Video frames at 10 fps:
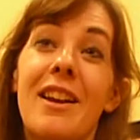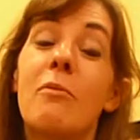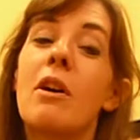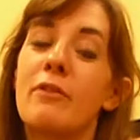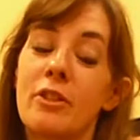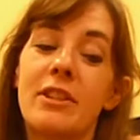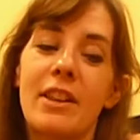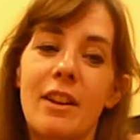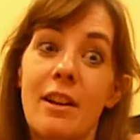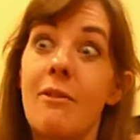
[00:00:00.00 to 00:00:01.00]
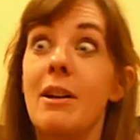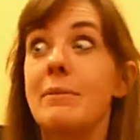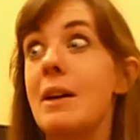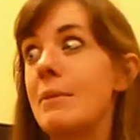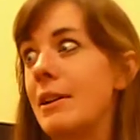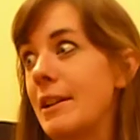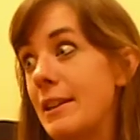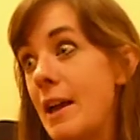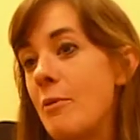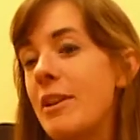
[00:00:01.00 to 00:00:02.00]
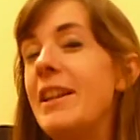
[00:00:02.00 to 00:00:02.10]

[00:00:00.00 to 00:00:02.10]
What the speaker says: well, first I thought, well, I'm not marrying that one.